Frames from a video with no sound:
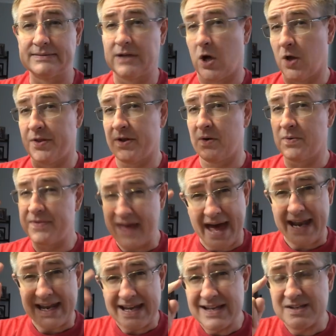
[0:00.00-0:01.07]
although
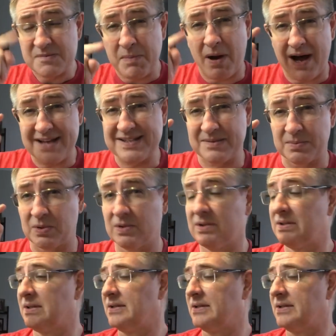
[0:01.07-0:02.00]
that is possible.